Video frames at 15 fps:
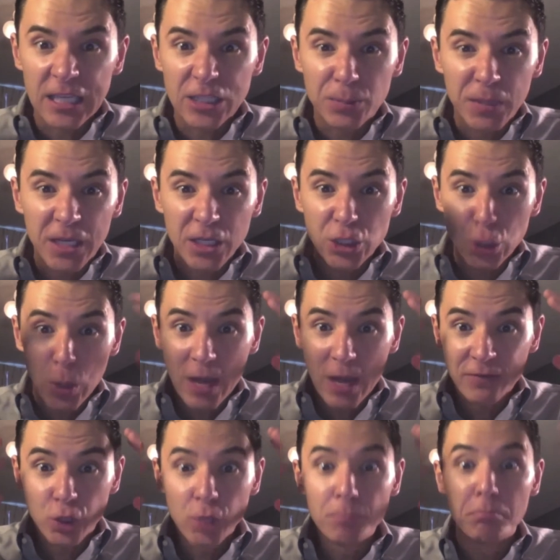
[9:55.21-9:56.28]
it's because you
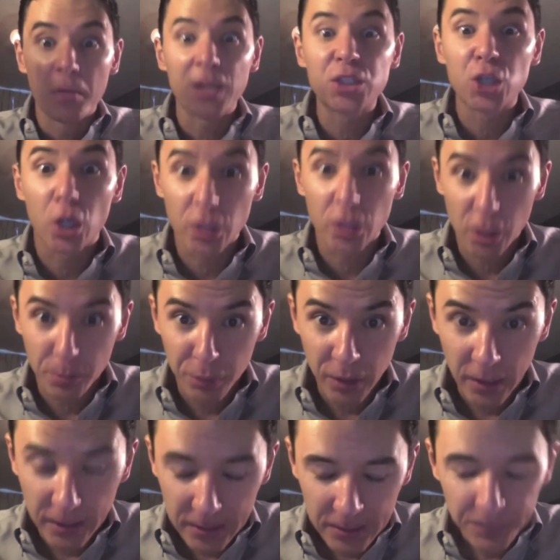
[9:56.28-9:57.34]
have too much on your
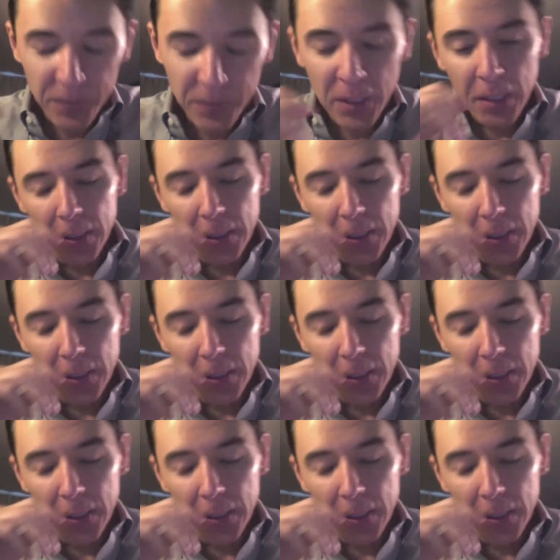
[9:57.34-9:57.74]
plate mm-hmm.